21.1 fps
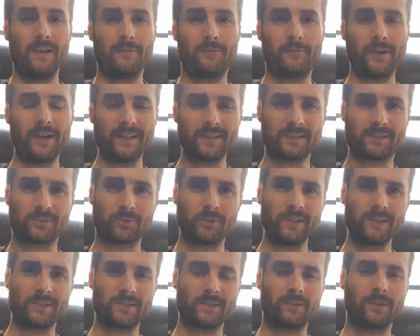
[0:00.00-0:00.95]
First
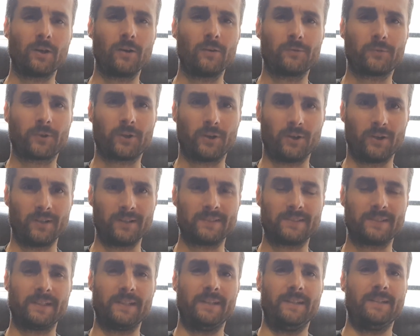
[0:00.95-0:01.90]
reason, of
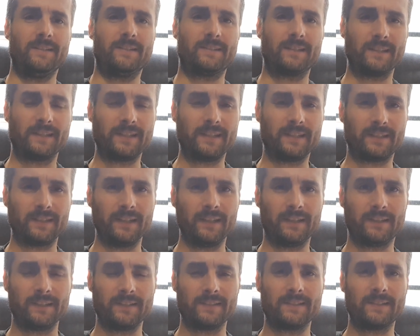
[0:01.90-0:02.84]
course, is that
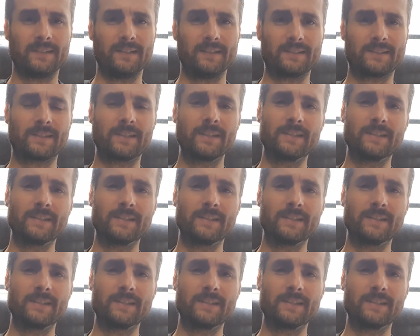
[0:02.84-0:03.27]
it is the